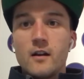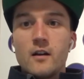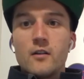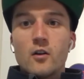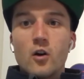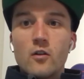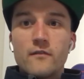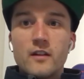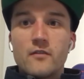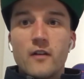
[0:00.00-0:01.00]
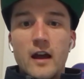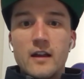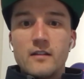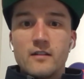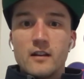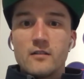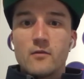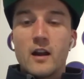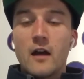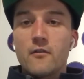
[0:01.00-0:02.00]
The goal of this phase is
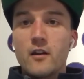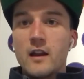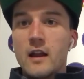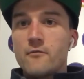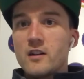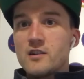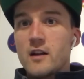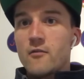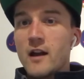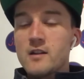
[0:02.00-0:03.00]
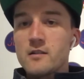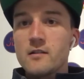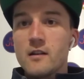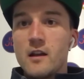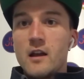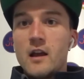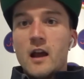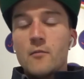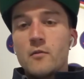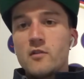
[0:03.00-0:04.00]
recovery and regeneration.
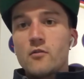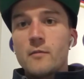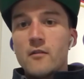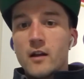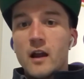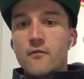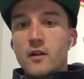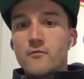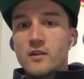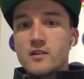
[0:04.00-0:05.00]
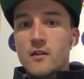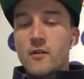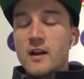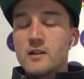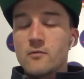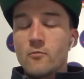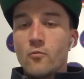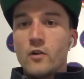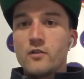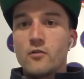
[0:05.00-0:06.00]
And when we talk about recovery and regeneration,
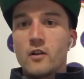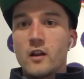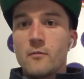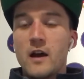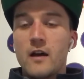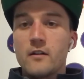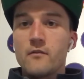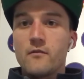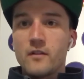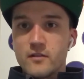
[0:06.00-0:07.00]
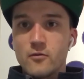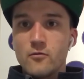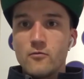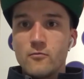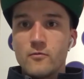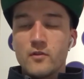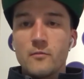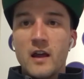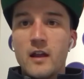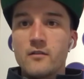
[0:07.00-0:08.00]
we're talking about physical
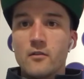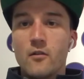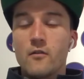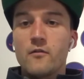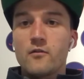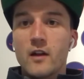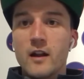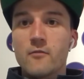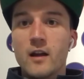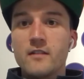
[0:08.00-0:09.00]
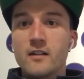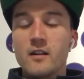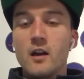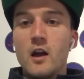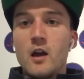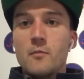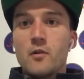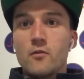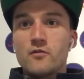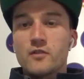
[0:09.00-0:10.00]
demands of training and racing, but
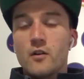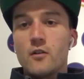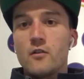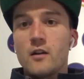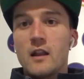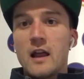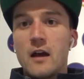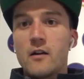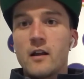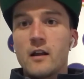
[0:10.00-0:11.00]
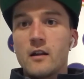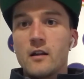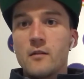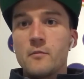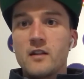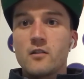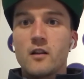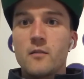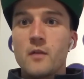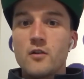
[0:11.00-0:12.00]
also allowing mental
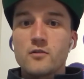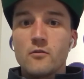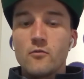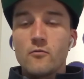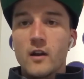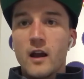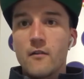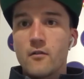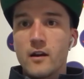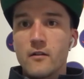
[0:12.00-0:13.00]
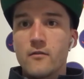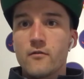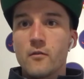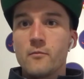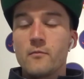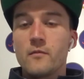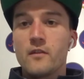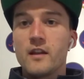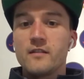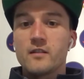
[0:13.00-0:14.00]
and emotional recovery from
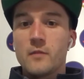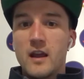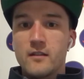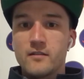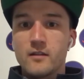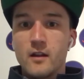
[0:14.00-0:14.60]
these demands.